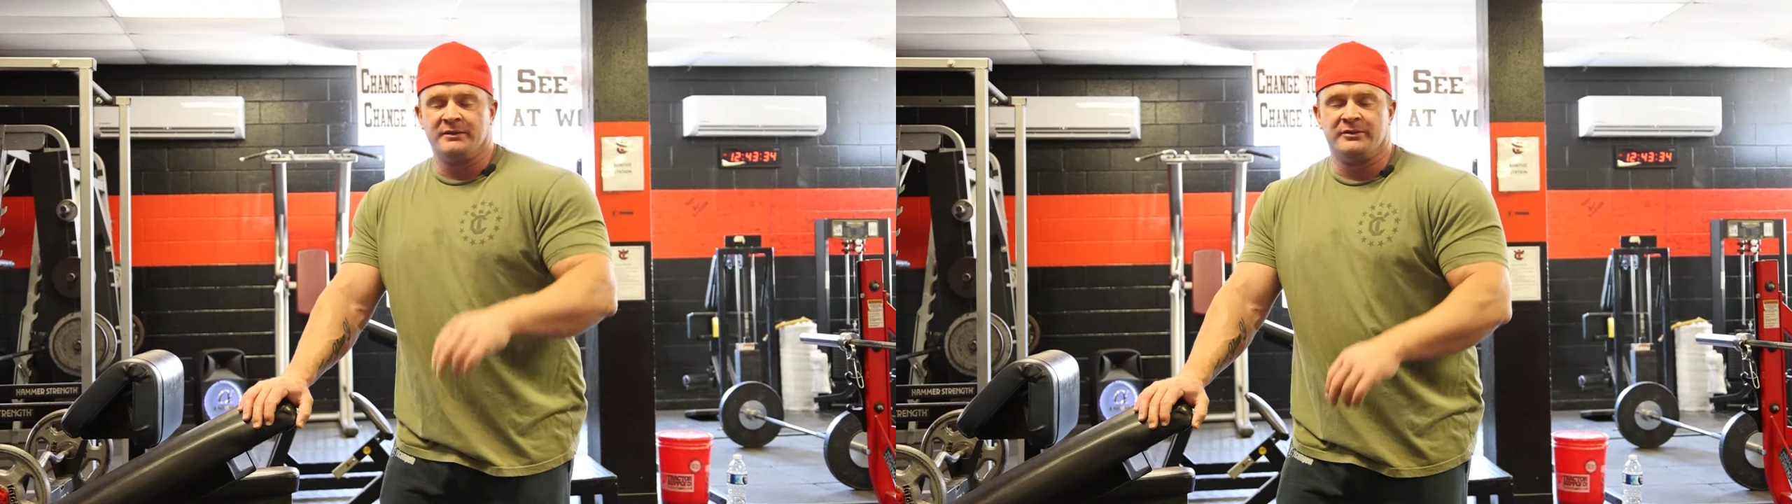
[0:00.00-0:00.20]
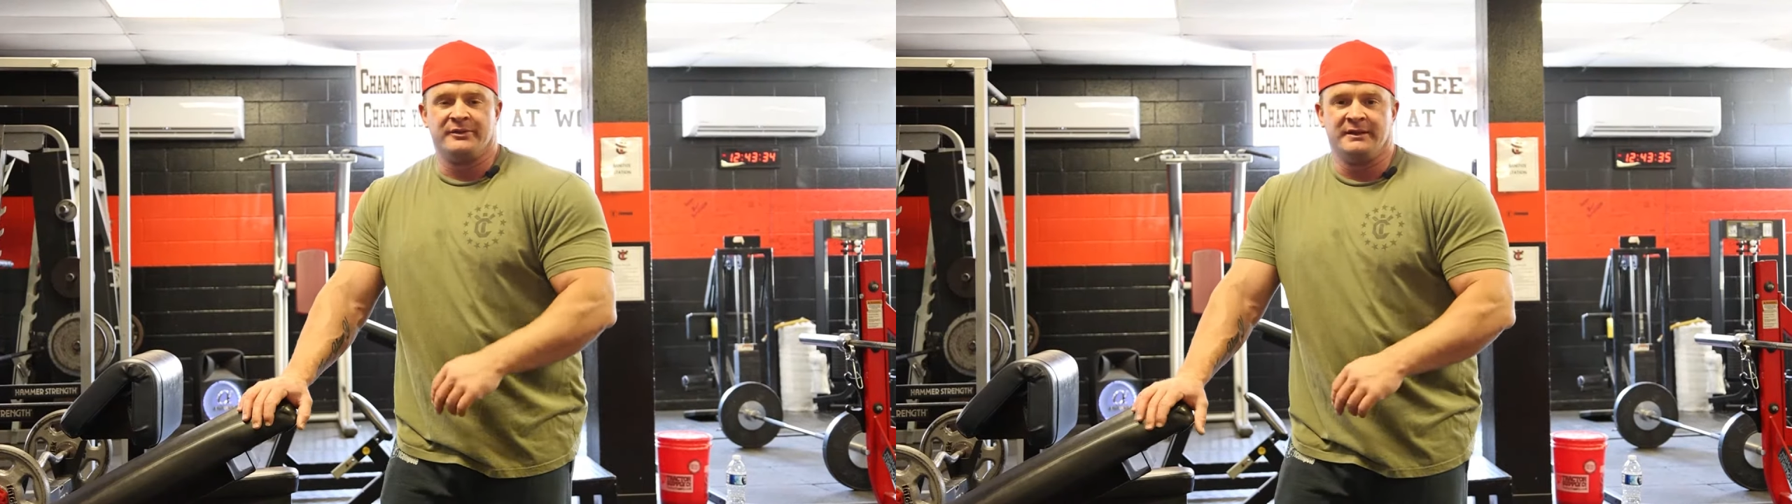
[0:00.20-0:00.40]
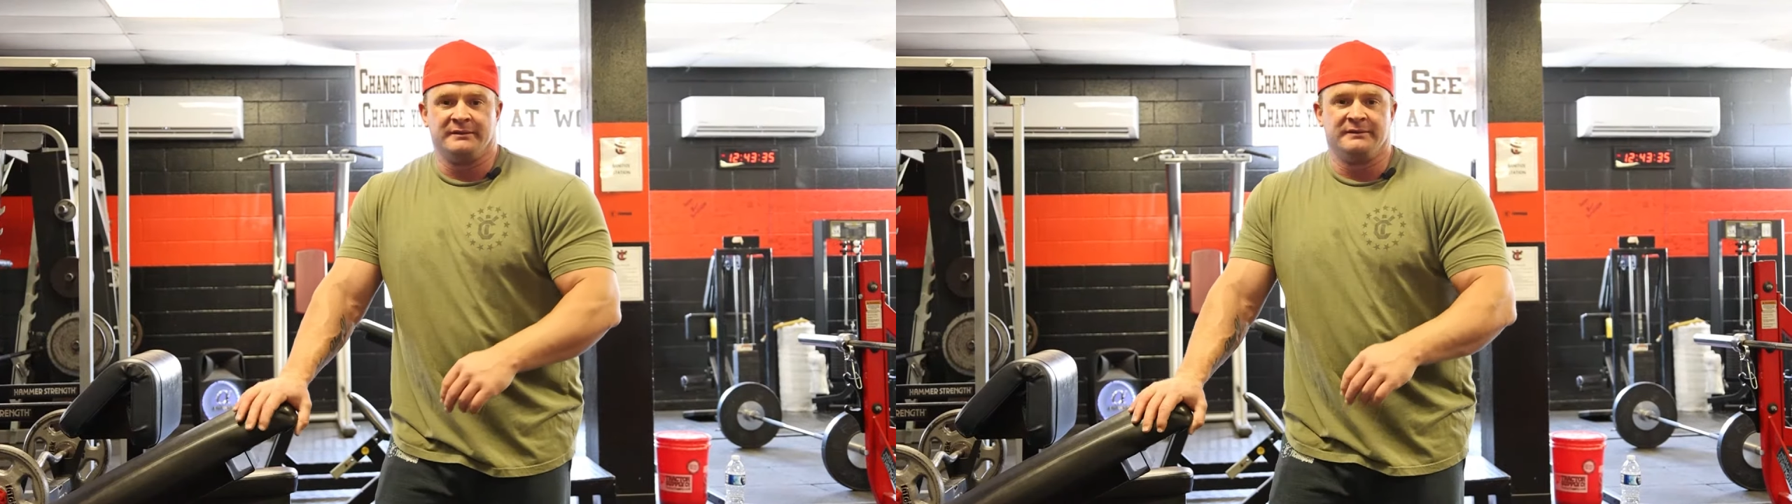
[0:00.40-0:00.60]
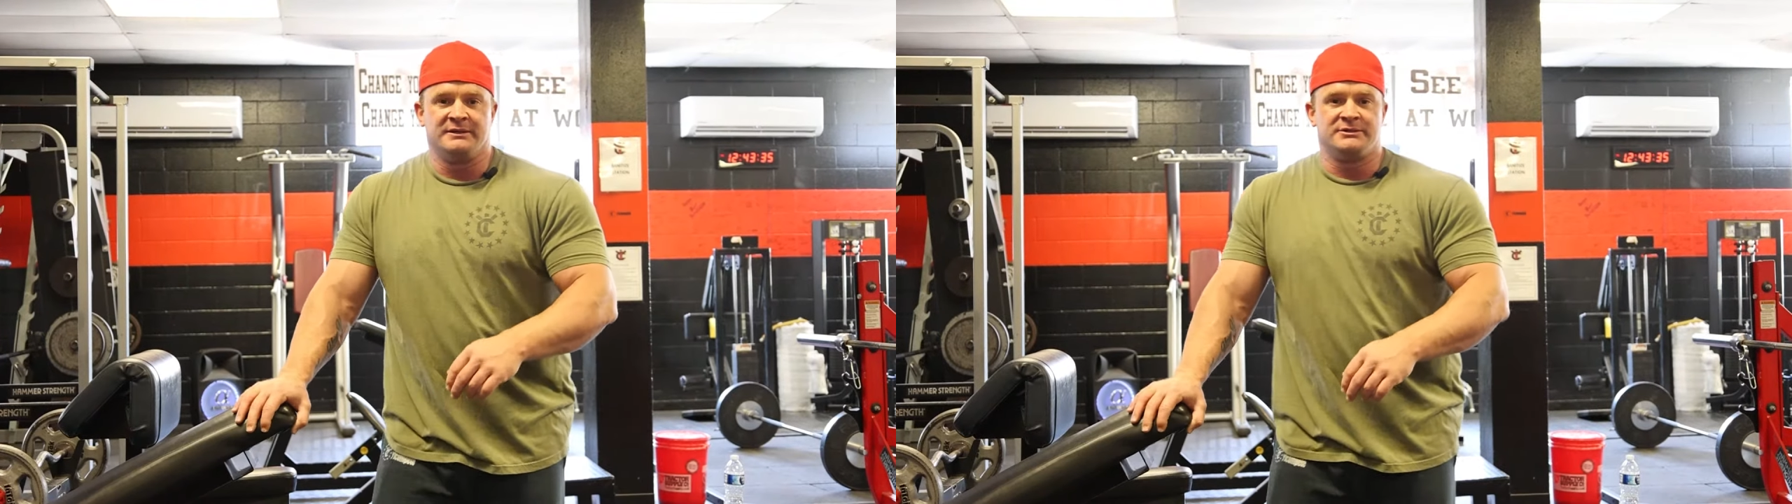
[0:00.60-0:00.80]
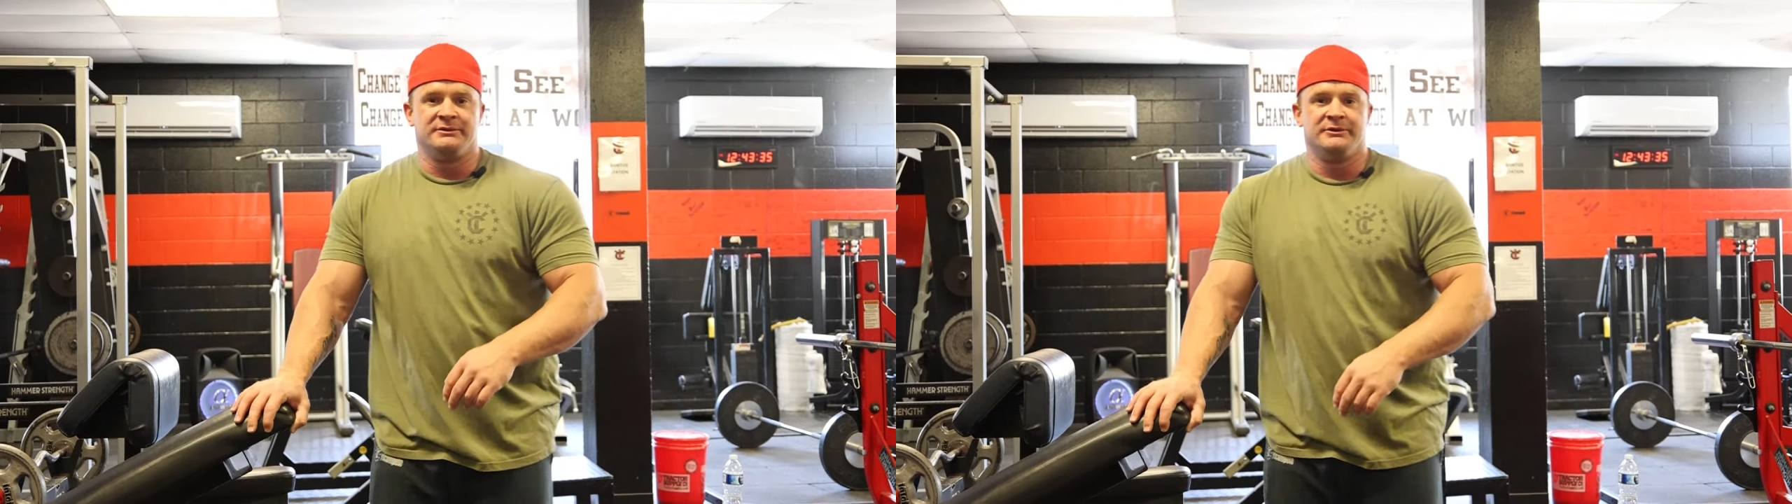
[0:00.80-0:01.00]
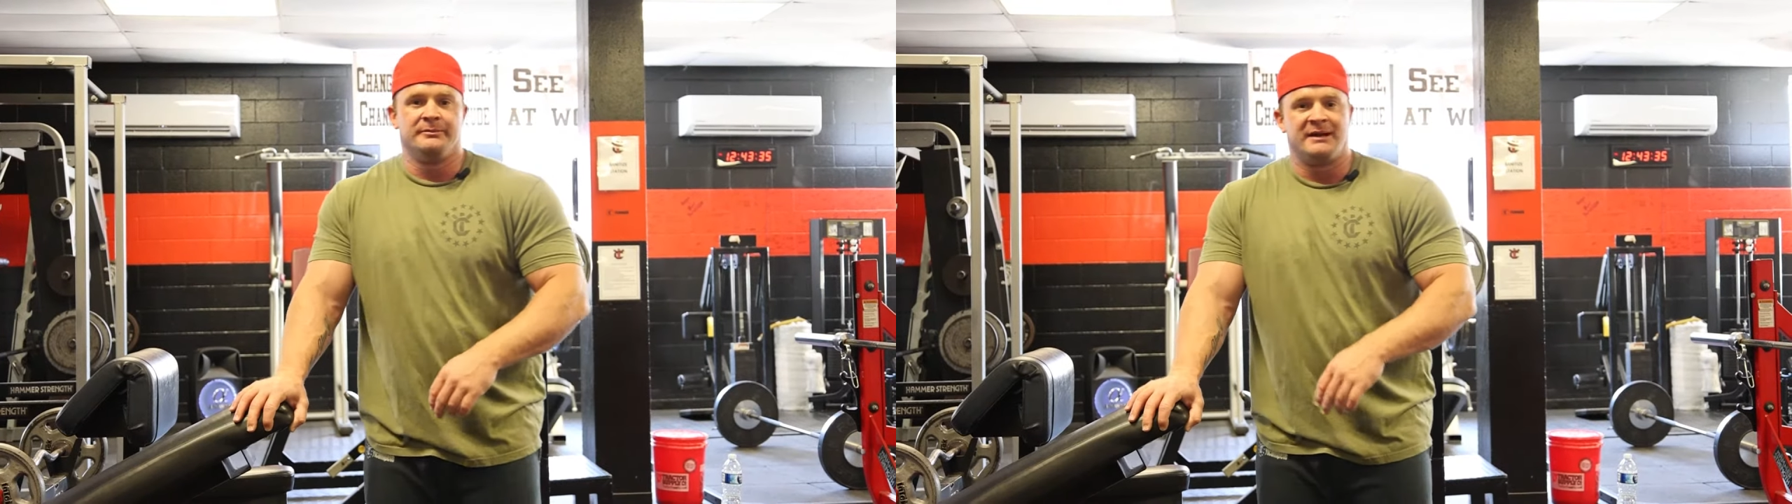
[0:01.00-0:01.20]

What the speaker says: other thing that you do.